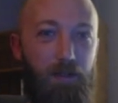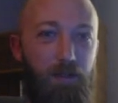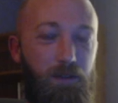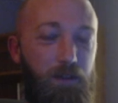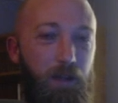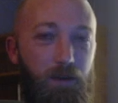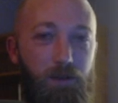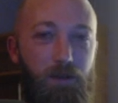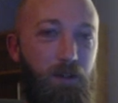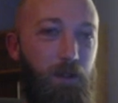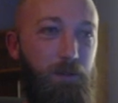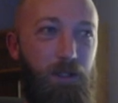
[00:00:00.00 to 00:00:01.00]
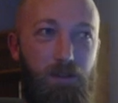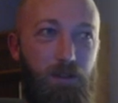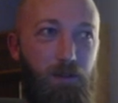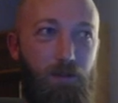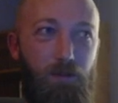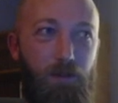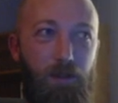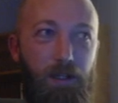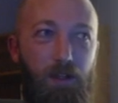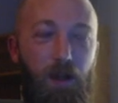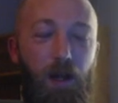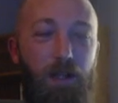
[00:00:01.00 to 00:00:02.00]
and this character come into
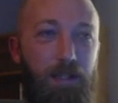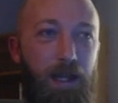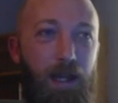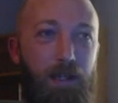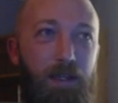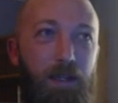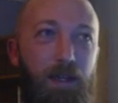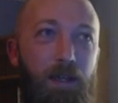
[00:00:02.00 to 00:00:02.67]
like contact.